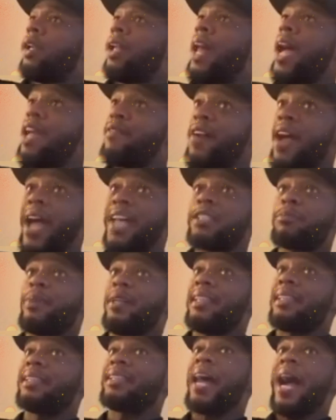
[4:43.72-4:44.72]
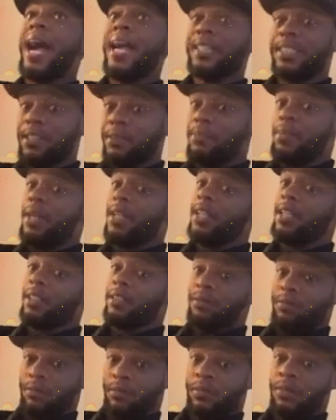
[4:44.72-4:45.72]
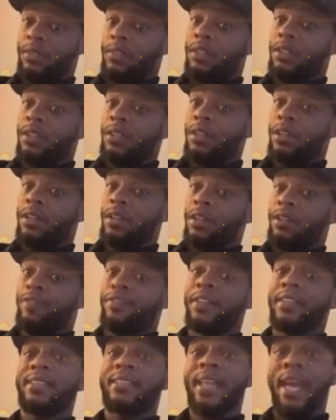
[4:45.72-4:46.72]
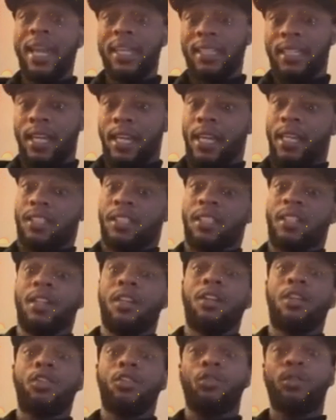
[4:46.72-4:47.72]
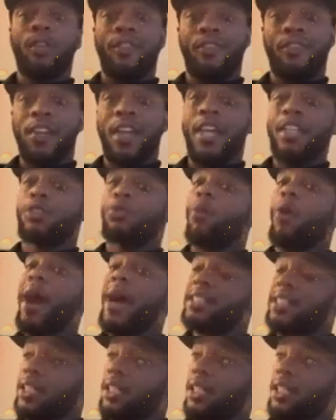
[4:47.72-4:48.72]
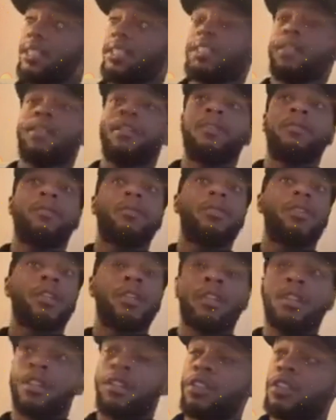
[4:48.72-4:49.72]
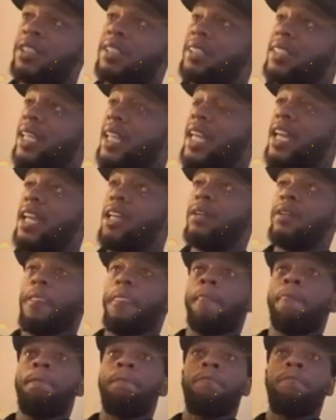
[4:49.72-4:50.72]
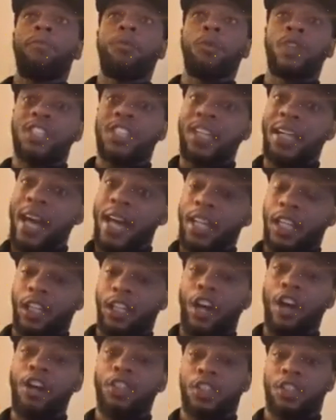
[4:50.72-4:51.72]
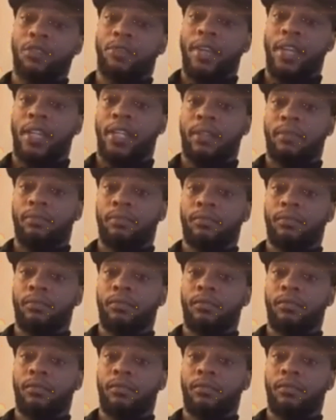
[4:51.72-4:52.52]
life has been documented for decades through the fans watching us, seeing when she got incarcerated.